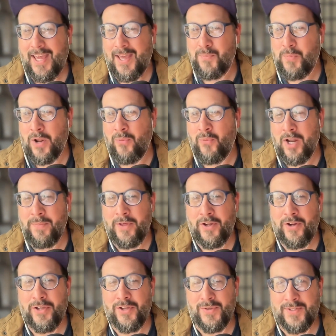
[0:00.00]
But what I'm
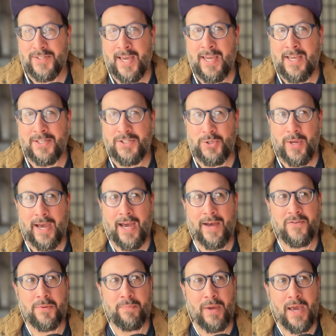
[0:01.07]
hearing you say is you
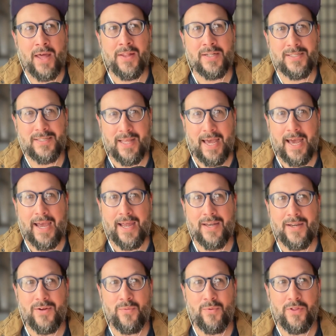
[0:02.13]
have to balance that
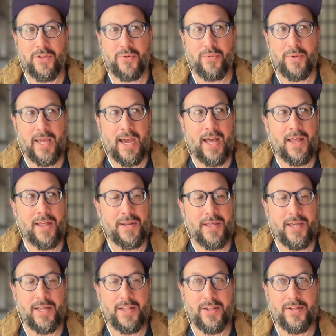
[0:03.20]
with the
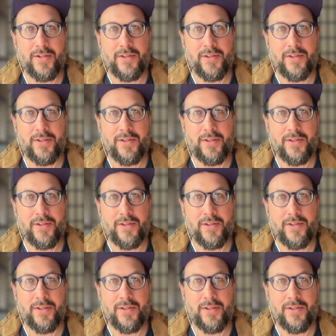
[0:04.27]
reality and